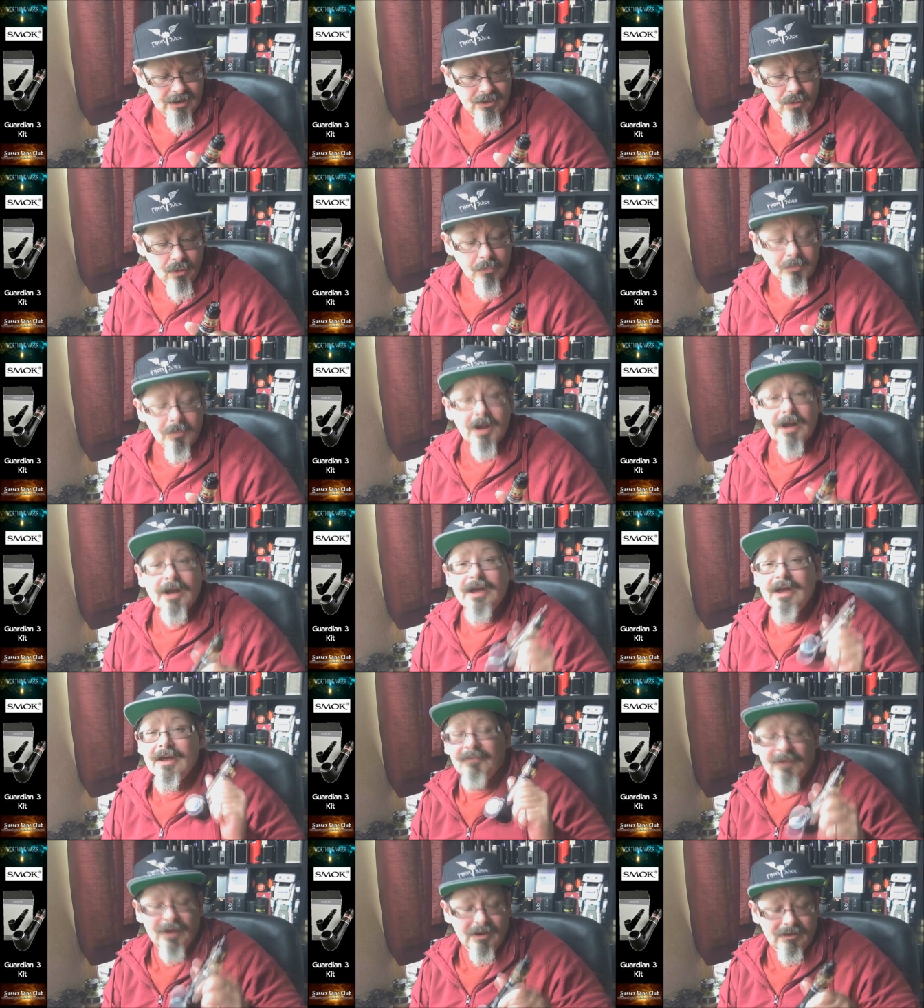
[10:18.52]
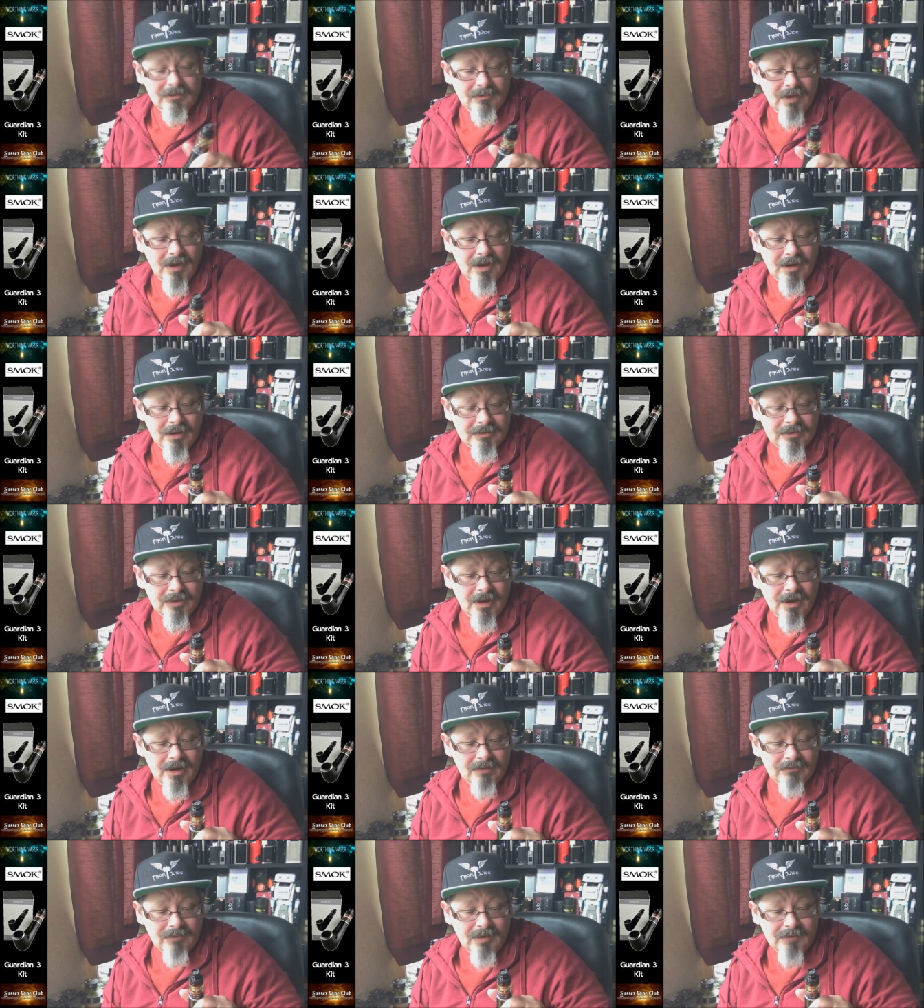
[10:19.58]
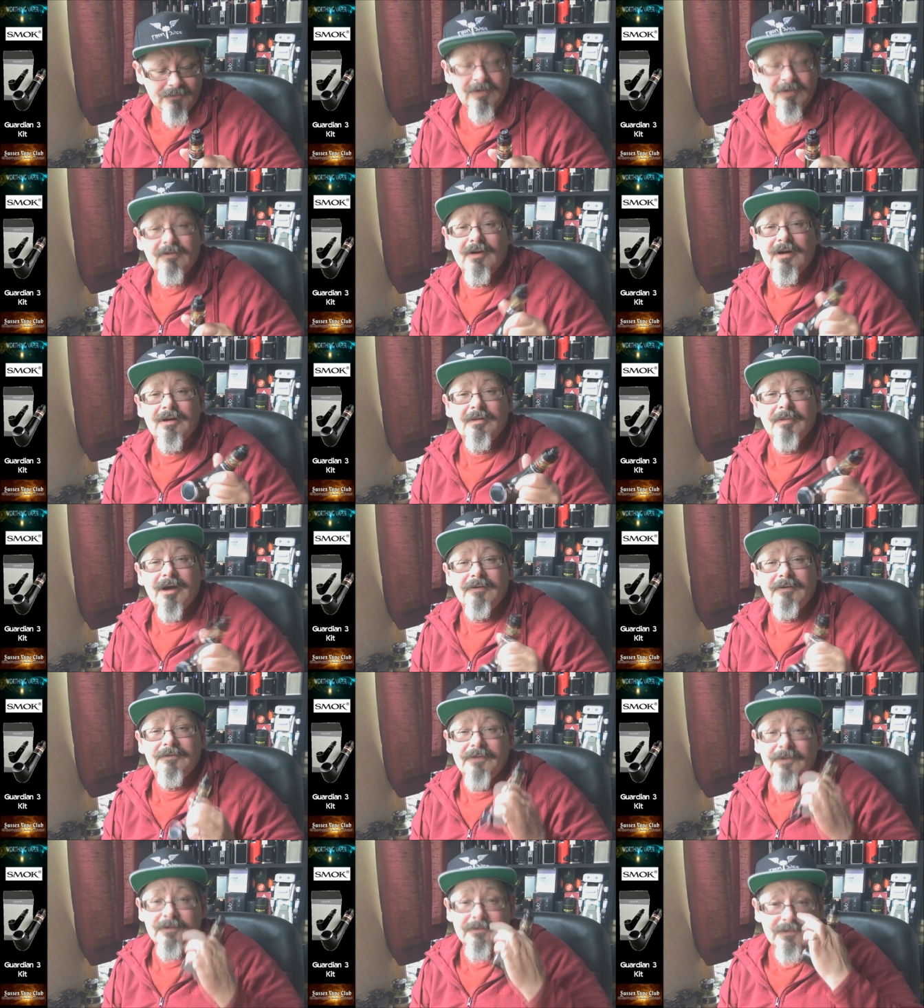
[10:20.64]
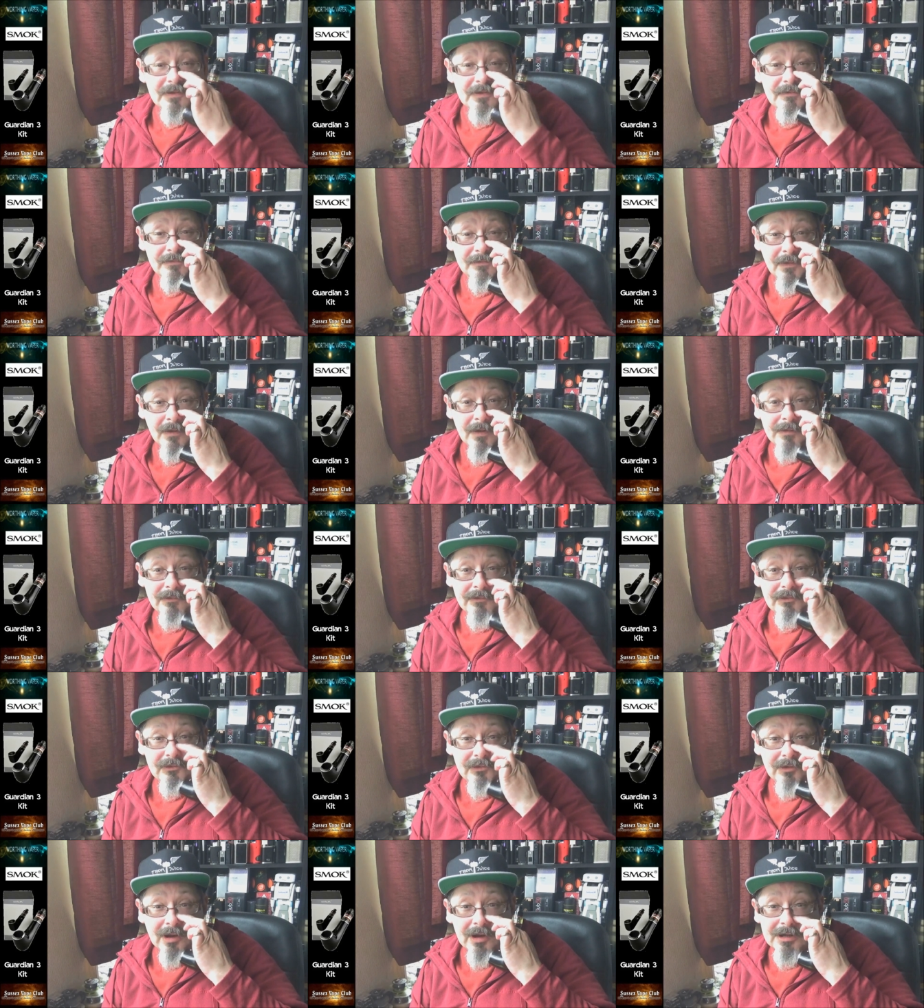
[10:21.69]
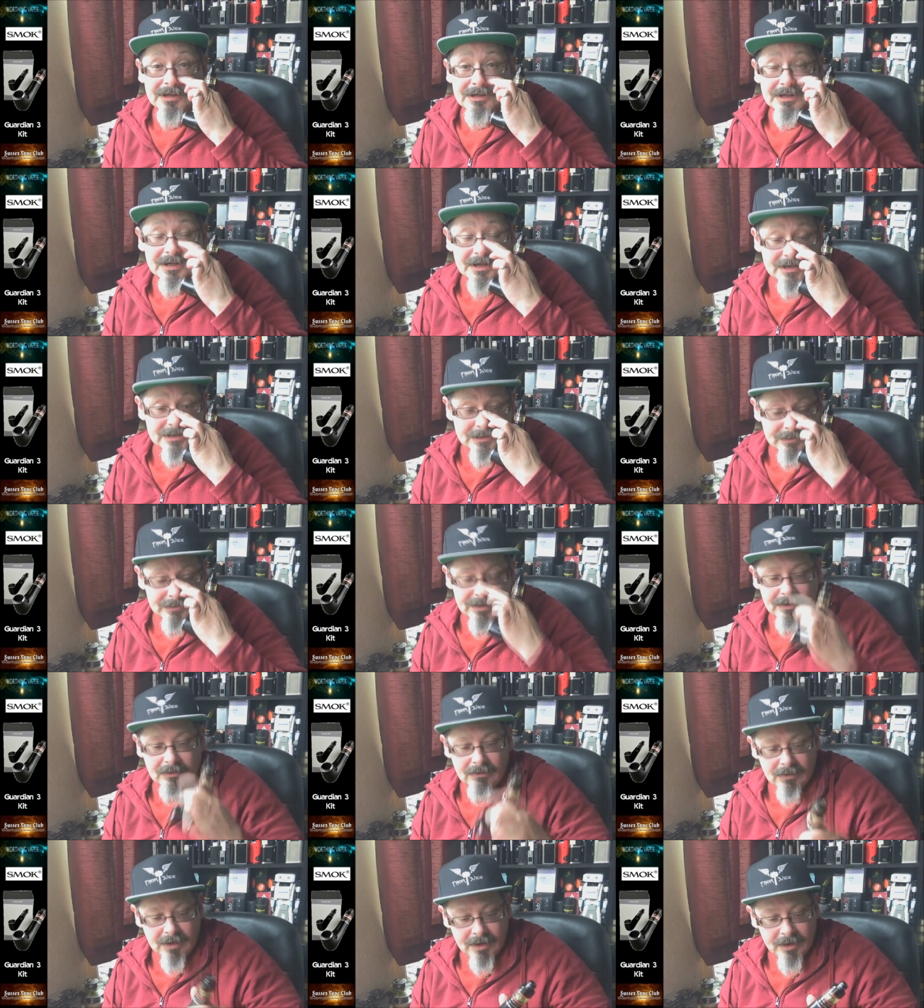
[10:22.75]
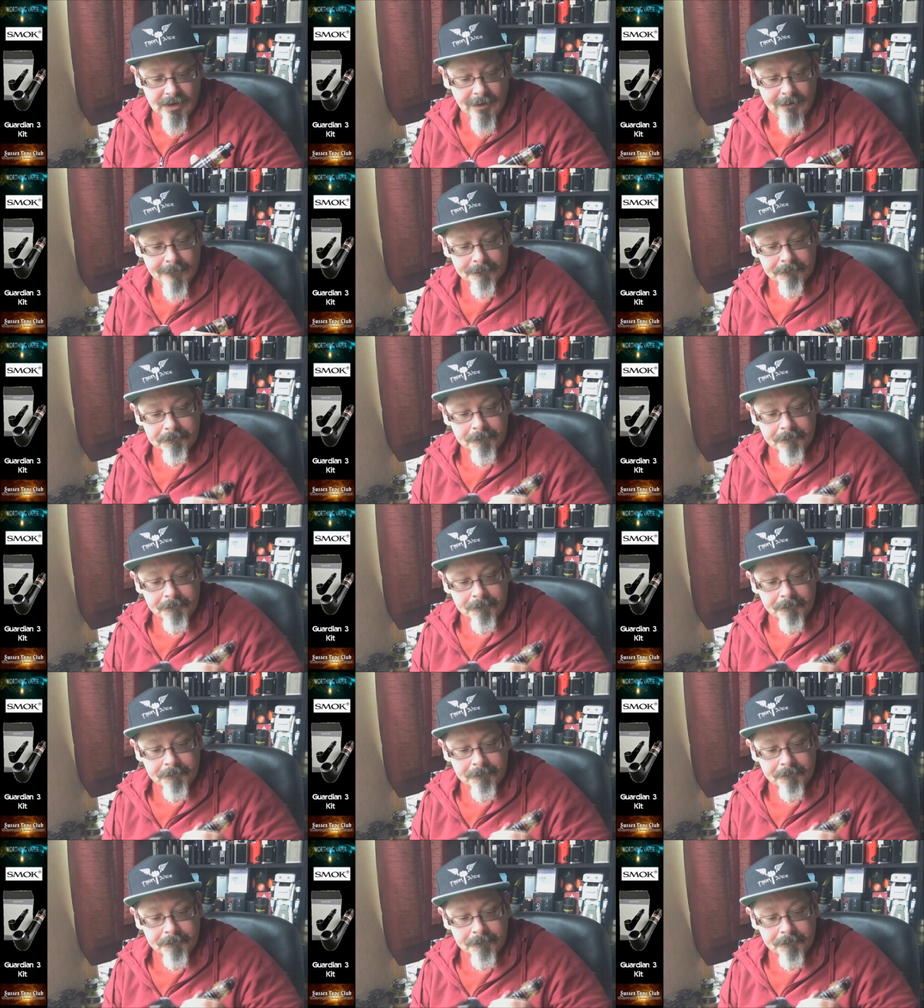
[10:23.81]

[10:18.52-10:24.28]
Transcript: Normally they're uh, uh, roughly around about 55, 60, something like that.